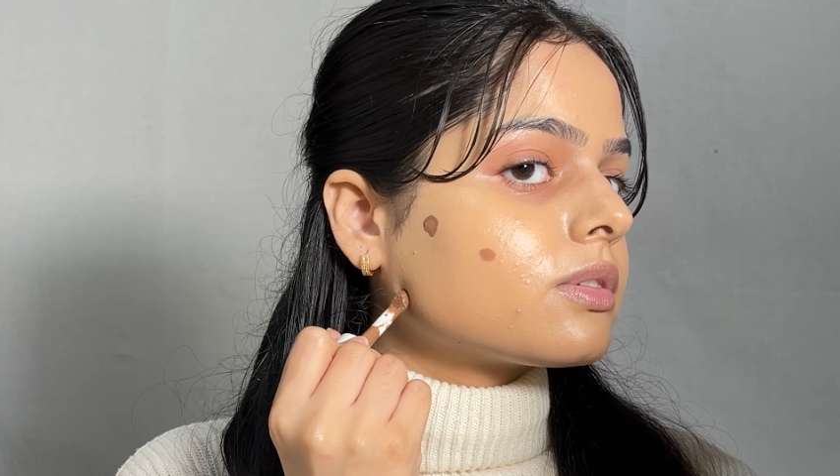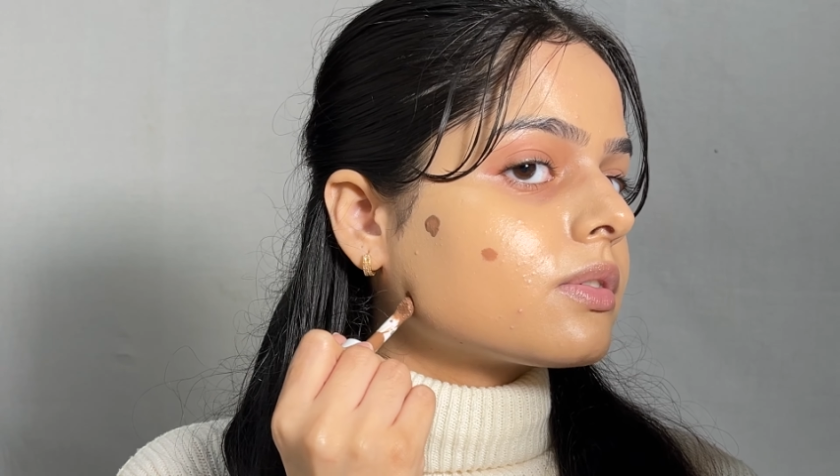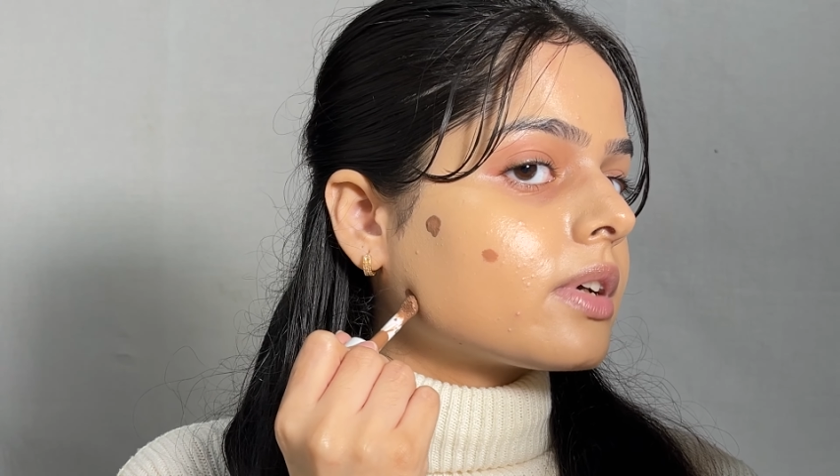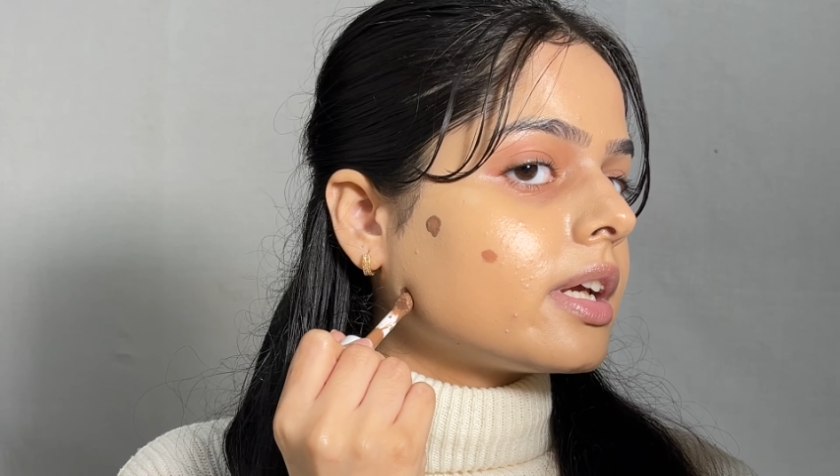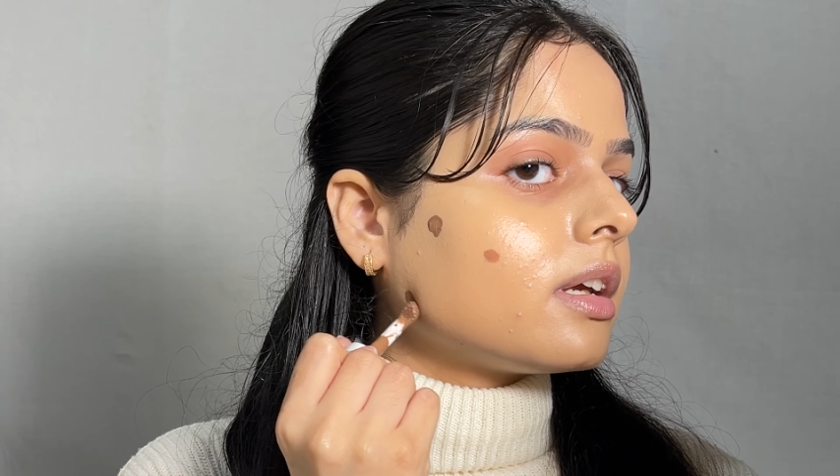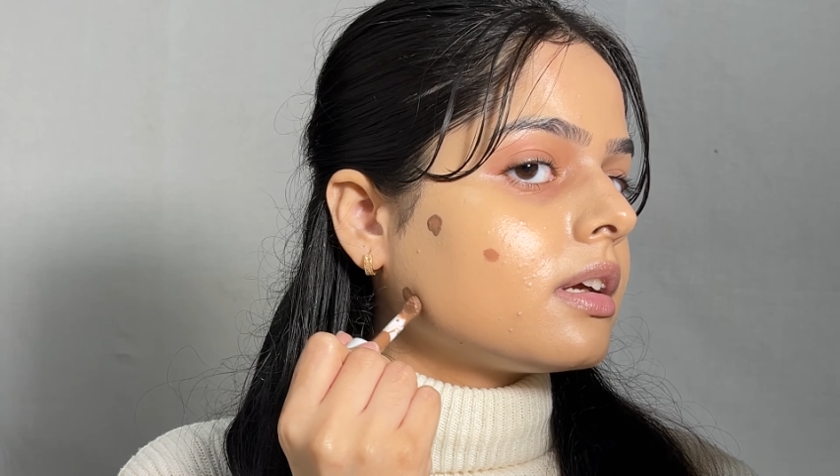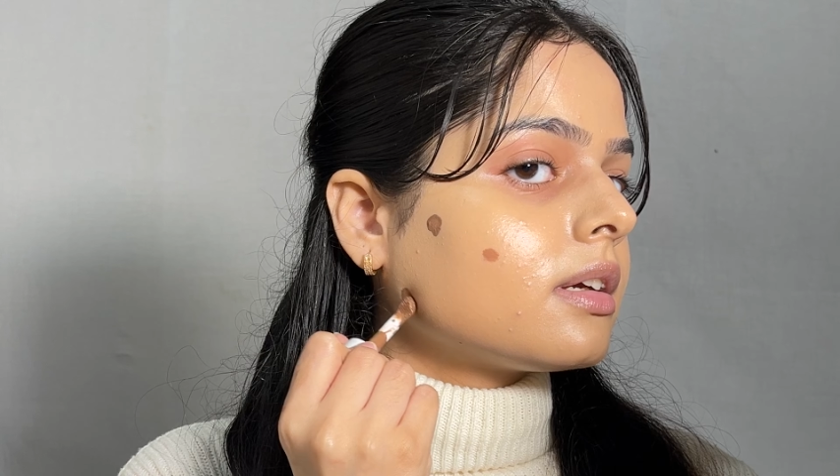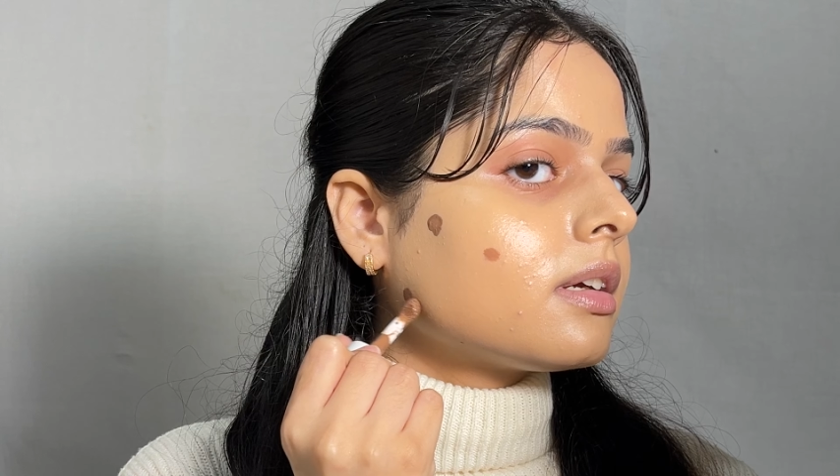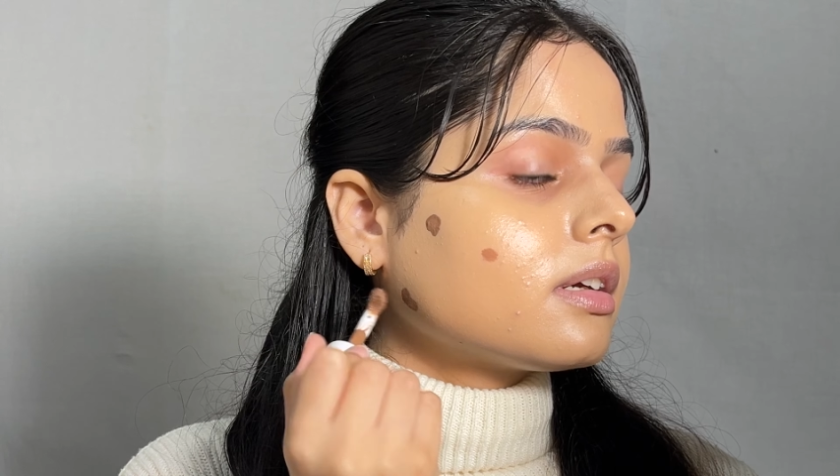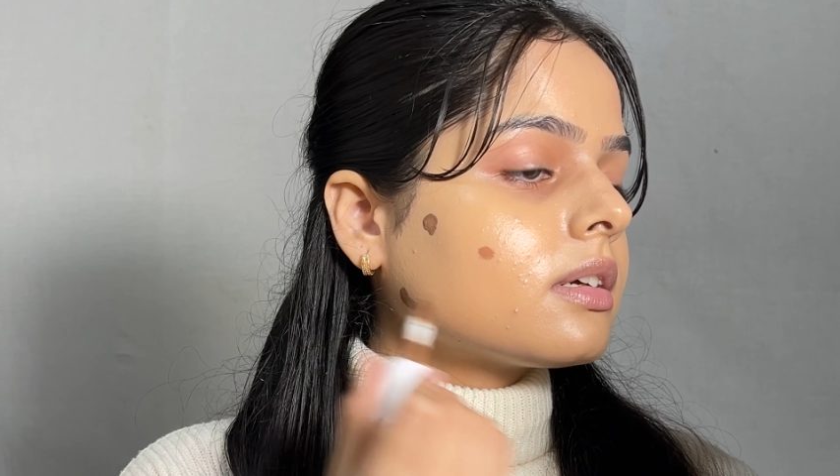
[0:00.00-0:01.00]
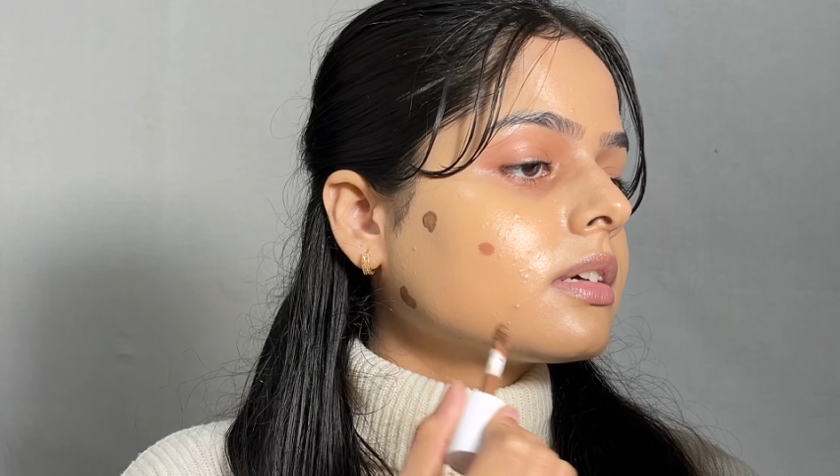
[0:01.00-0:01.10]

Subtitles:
3,